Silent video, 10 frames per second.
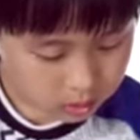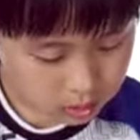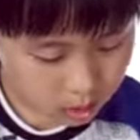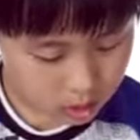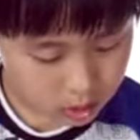
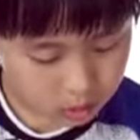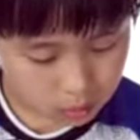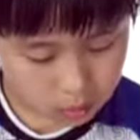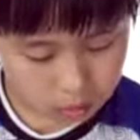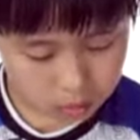They
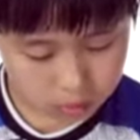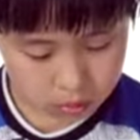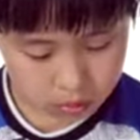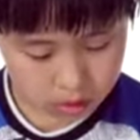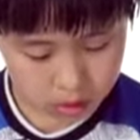go
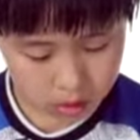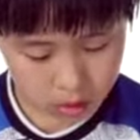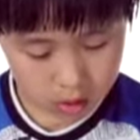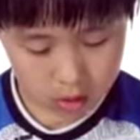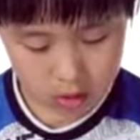to the
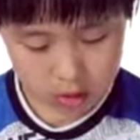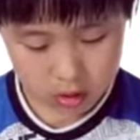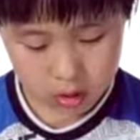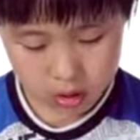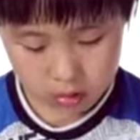hut
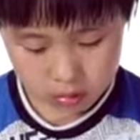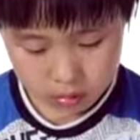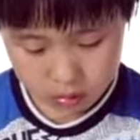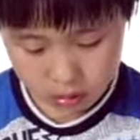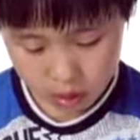
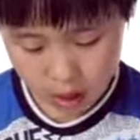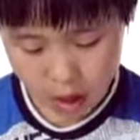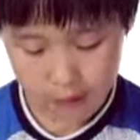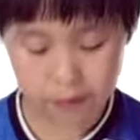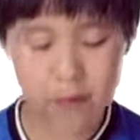to
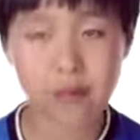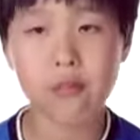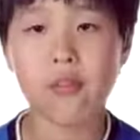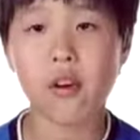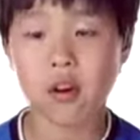have
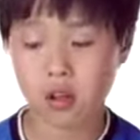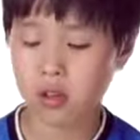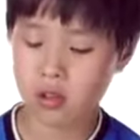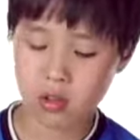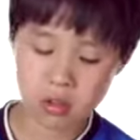
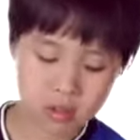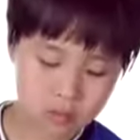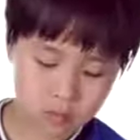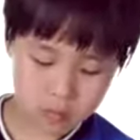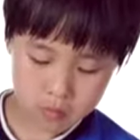fun.
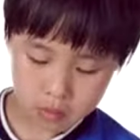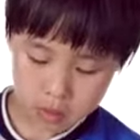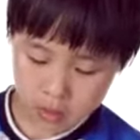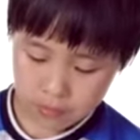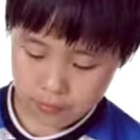
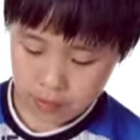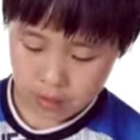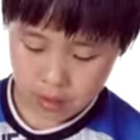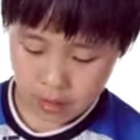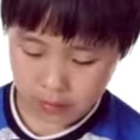
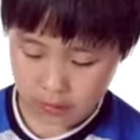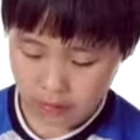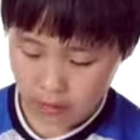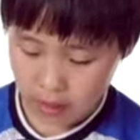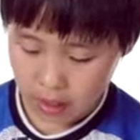Vin and
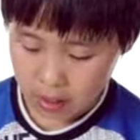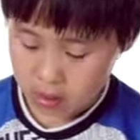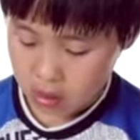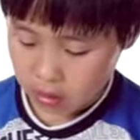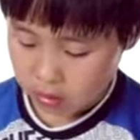Val
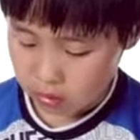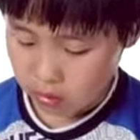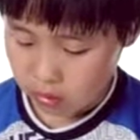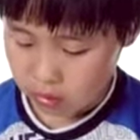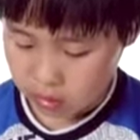
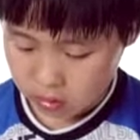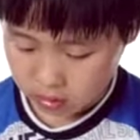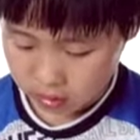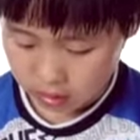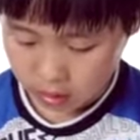go
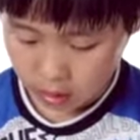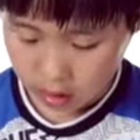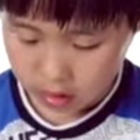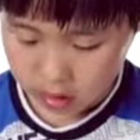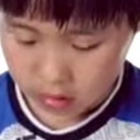
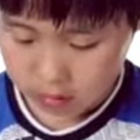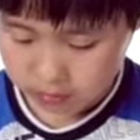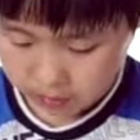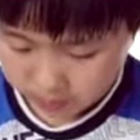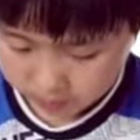get
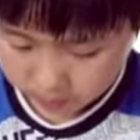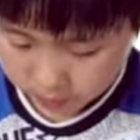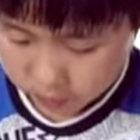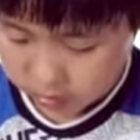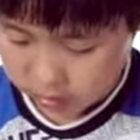
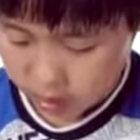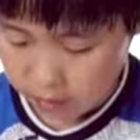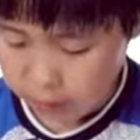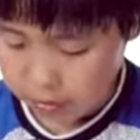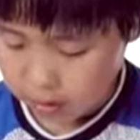
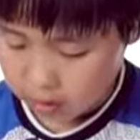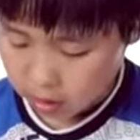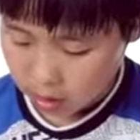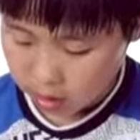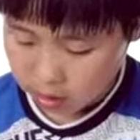sap
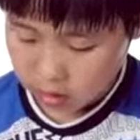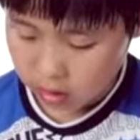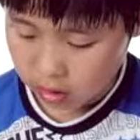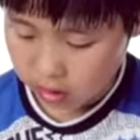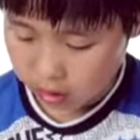at
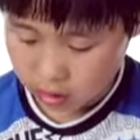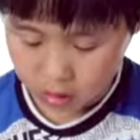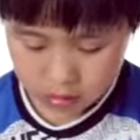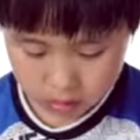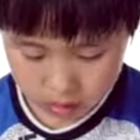the
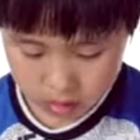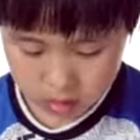hut.